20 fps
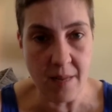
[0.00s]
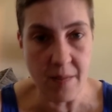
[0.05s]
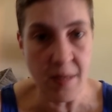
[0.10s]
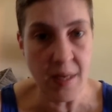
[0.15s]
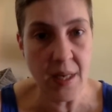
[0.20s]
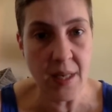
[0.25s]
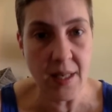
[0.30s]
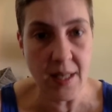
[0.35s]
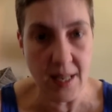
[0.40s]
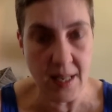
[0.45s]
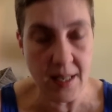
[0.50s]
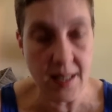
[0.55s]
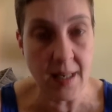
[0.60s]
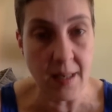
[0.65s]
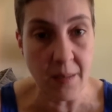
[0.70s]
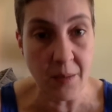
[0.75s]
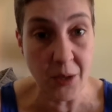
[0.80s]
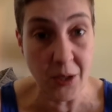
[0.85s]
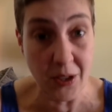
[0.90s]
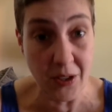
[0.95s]
because the
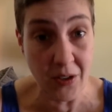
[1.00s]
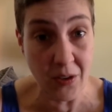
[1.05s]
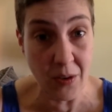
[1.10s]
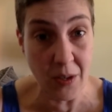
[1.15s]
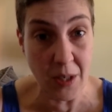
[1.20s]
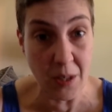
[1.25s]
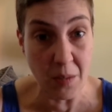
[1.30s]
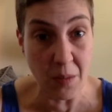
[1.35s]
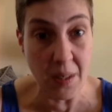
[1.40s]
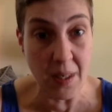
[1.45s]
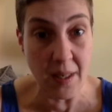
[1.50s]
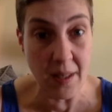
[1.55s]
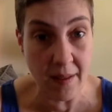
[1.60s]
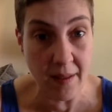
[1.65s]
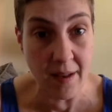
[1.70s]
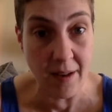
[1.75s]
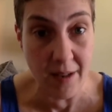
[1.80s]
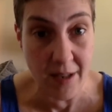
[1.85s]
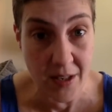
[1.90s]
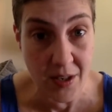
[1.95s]
assumption is going to be that
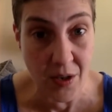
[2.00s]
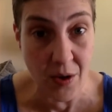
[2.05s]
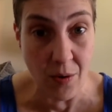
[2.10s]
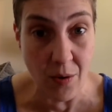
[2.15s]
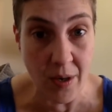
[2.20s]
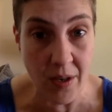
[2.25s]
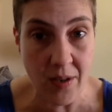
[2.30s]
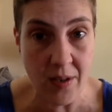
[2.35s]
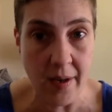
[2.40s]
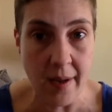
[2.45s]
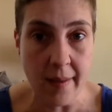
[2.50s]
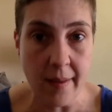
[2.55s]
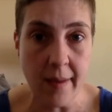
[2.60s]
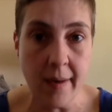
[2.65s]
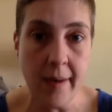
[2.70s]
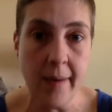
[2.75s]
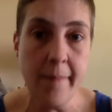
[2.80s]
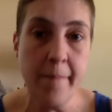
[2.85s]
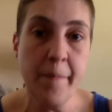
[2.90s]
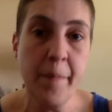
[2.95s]
there is no consent
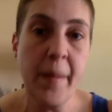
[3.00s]
there.